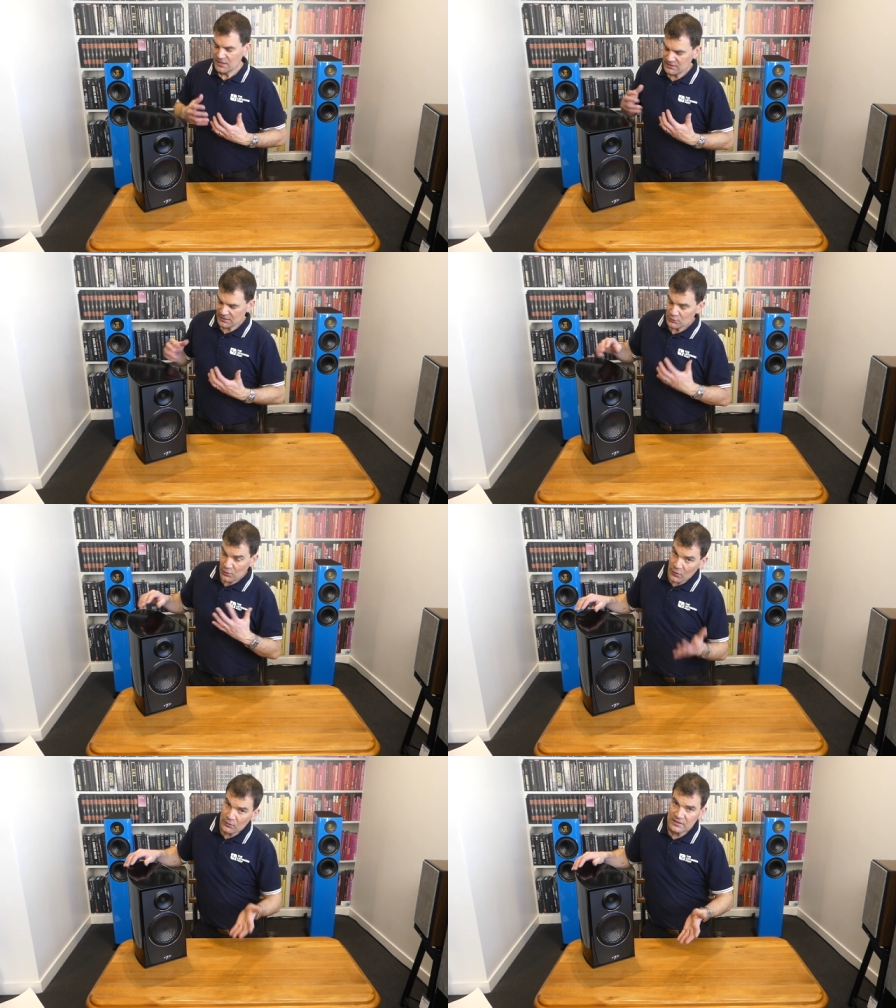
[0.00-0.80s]
Now, not
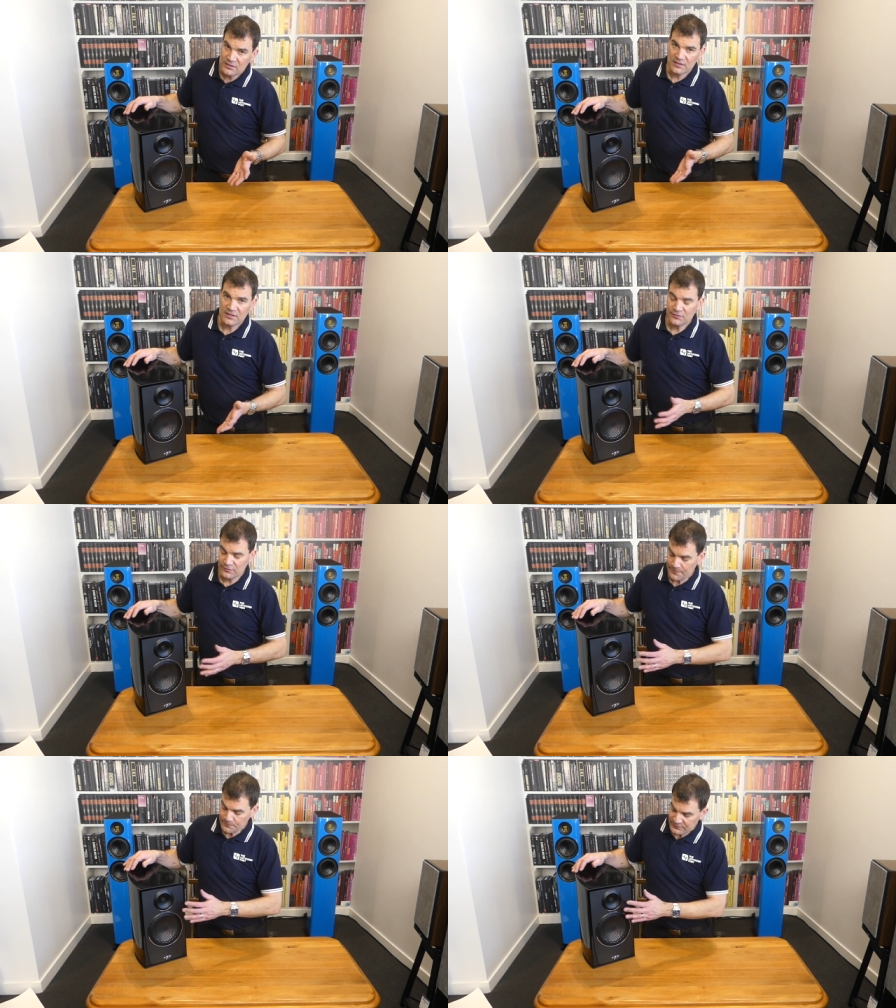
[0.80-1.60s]
only do these
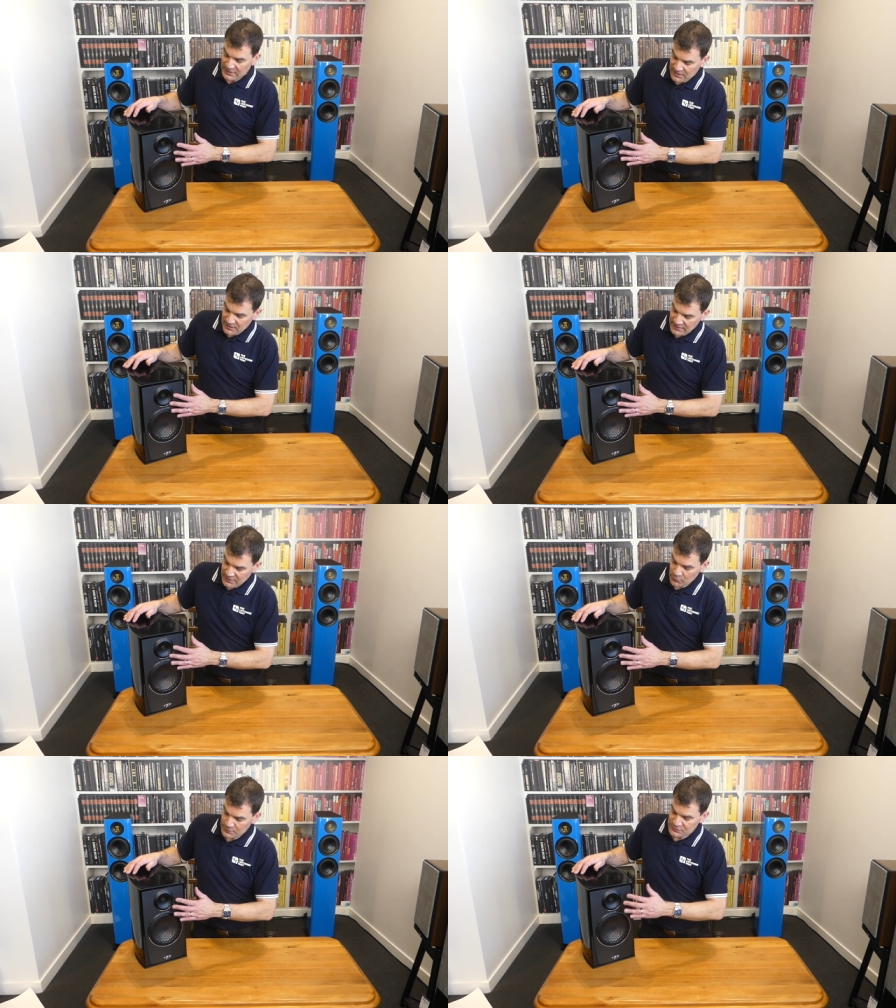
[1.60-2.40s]
uh,
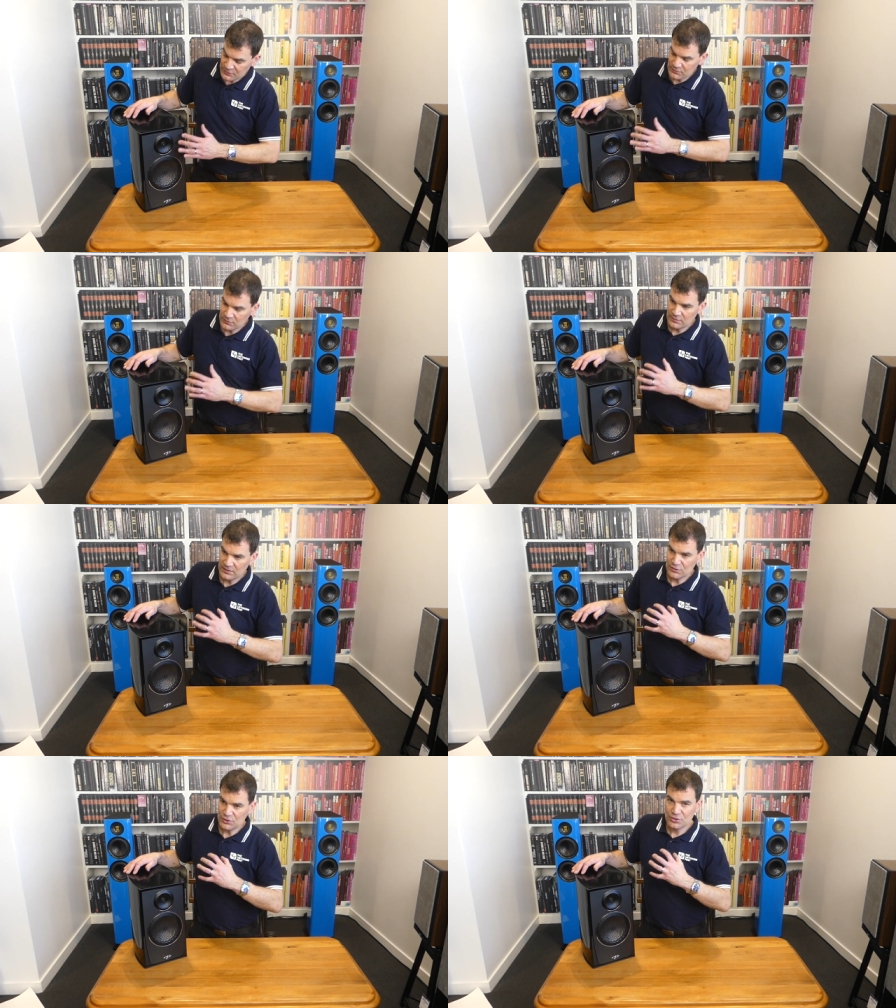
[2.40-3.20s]
help to
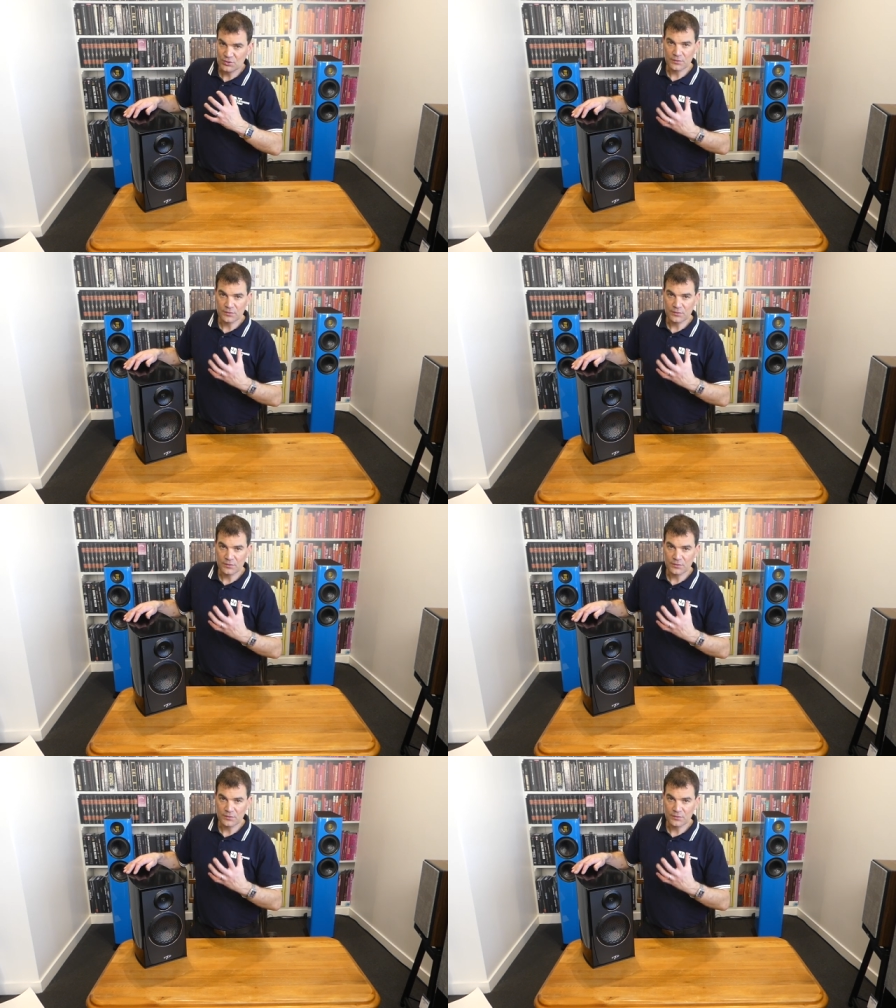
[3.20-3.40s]
ensure